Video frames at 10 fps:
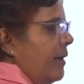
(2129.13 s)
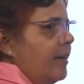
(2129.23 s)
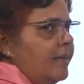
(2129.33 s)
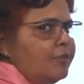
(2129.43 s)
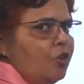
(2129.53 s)
and
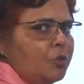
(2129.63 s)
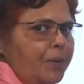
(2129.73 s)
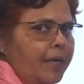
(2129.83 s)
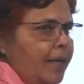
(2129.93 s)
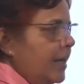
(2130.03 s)
he is
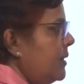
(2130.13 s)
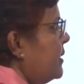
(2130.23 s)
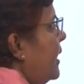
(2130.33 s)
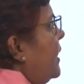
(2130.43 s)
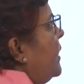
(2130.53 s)
hospitalized,
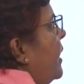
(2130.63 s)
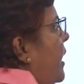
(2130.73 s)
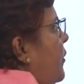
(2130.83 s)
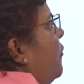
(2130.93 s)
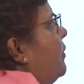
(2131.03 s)
the
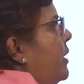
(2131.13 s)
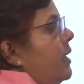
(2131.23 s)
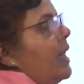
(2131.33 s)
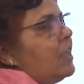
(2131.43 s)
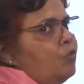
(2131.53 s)
entire 15
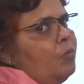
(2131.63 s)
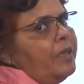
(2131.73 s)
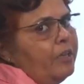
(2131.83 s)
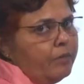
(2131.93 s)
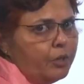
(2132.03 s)
lakhs will be
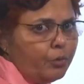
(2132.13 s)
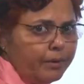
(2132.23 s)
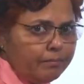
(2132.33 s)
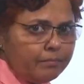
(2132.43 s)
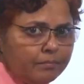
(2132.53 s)
given to him.